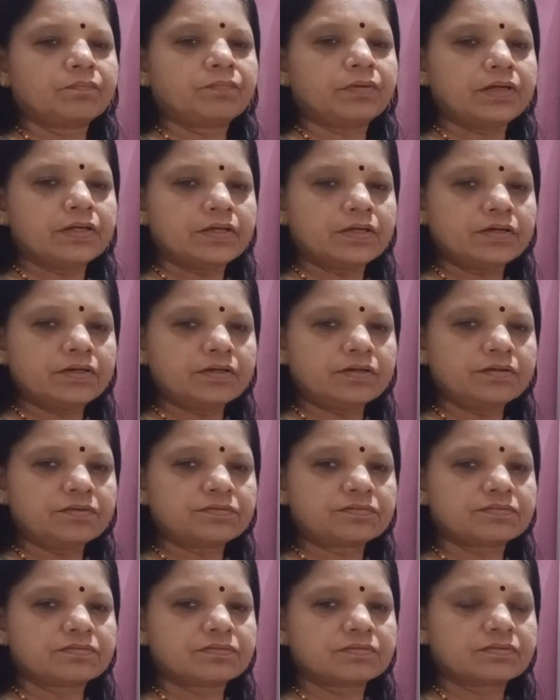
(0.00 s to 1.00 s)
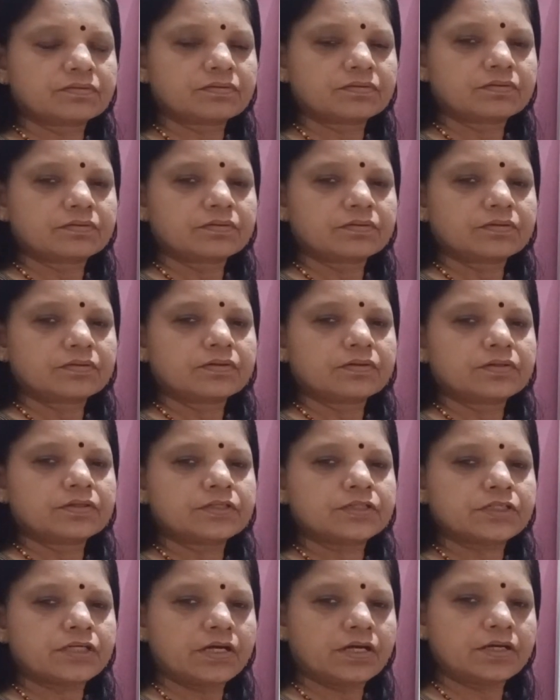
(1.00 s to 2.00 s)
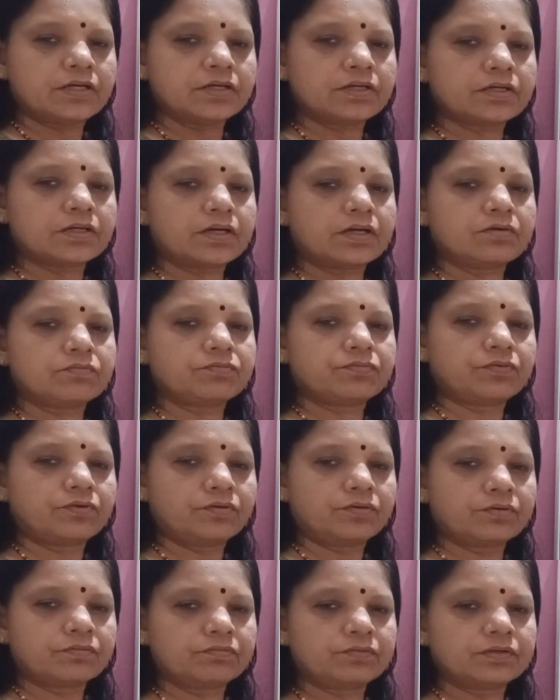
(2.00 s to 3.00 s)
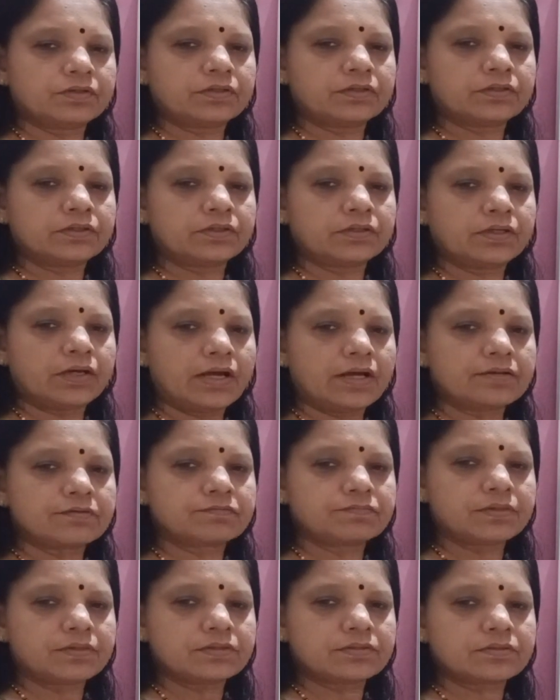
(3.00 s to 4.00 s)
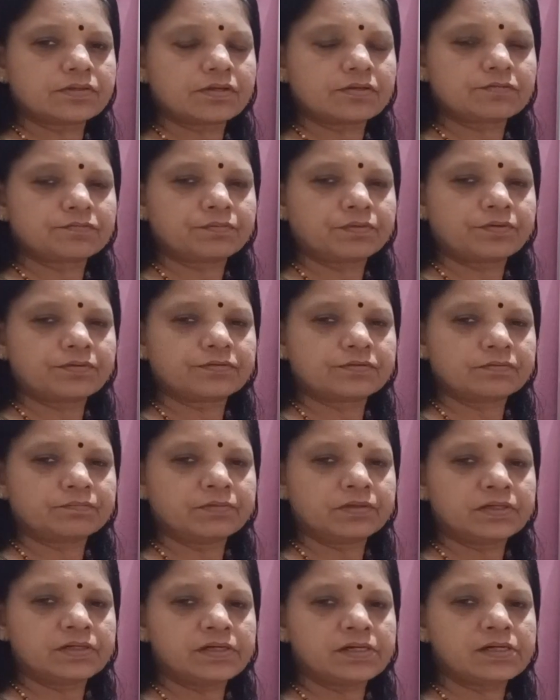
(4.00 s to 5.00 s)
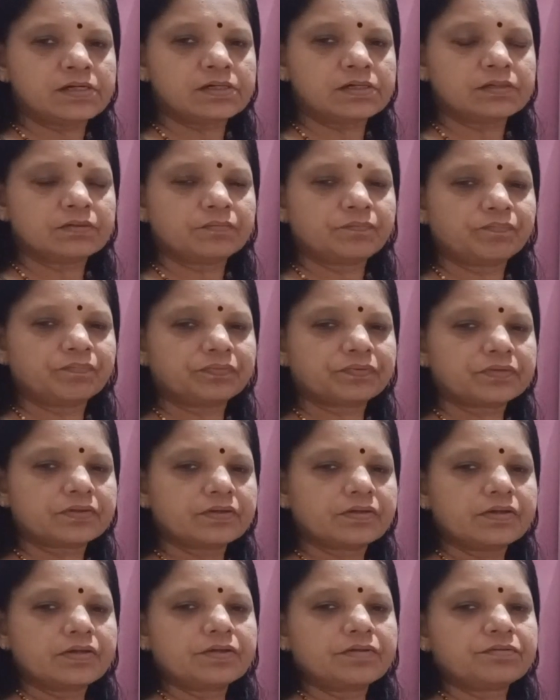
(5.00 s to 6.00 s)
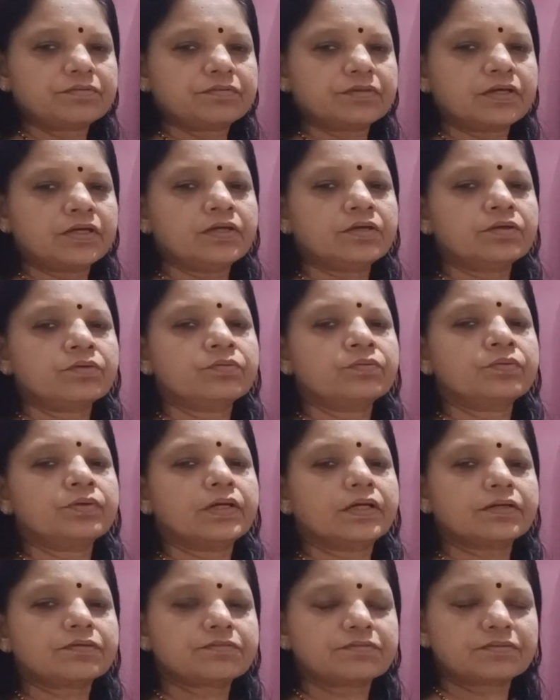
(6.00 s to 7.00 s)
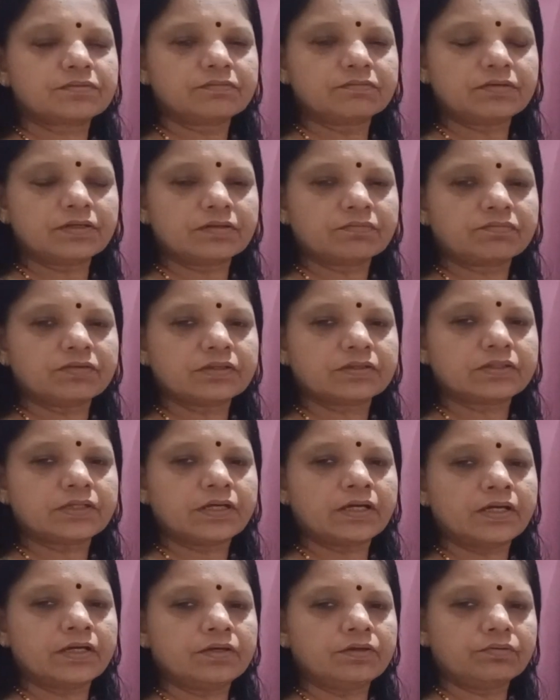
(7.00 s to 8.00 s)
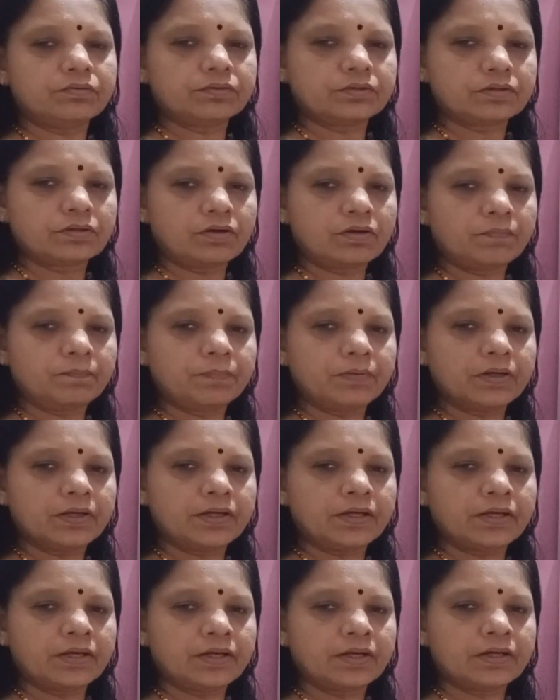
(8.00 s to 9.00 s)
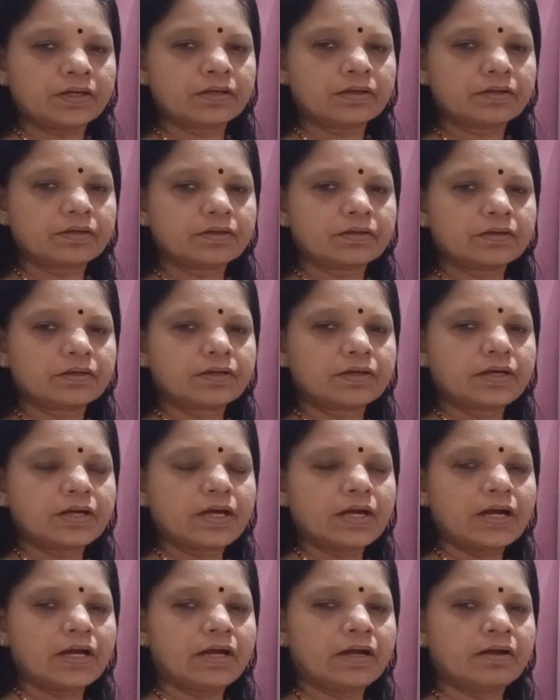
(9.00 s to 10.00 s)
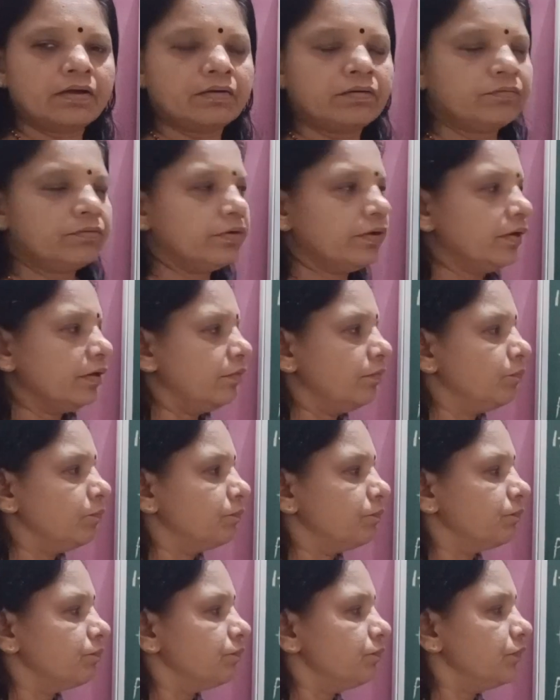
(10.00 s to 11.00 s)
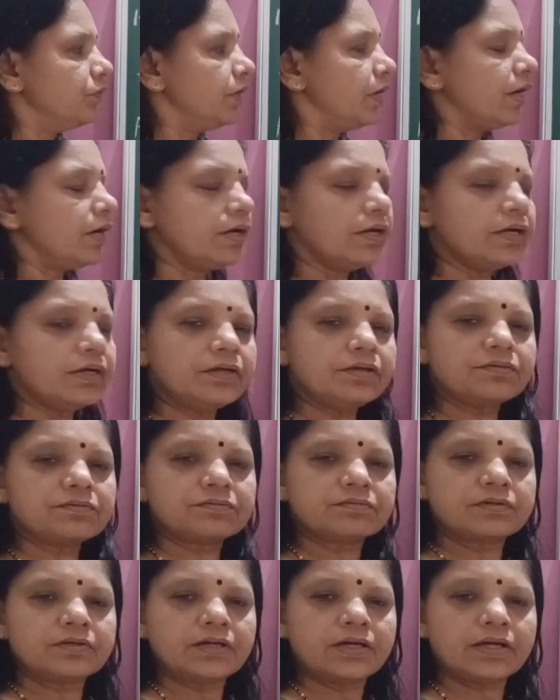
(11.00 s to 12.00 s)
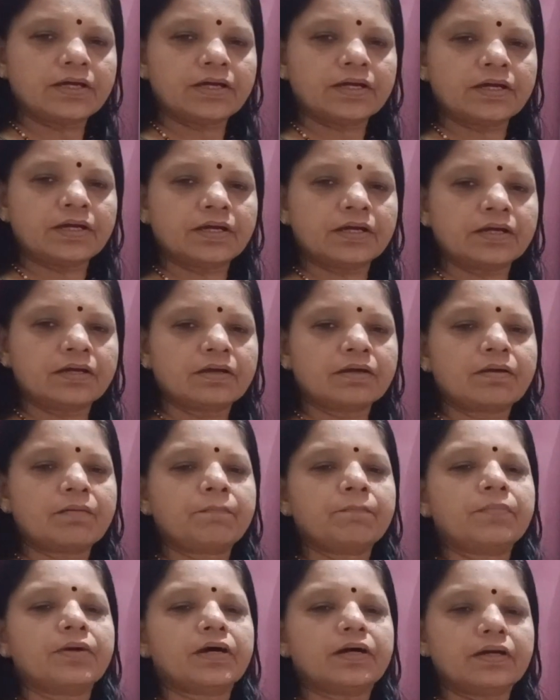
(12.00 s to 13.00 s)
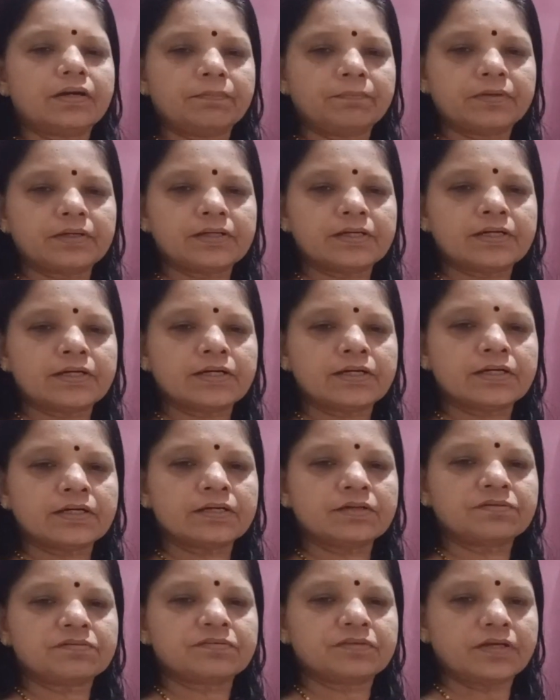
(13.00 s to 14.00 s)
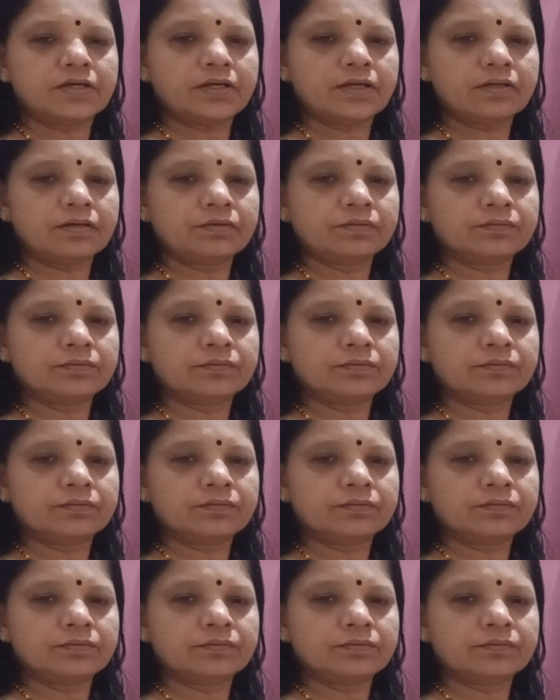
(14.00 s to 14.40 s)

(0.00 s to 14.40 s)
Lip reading: Please share and forward as much as possible. See you next week with a new topic. Have a nice day. Bye bye. See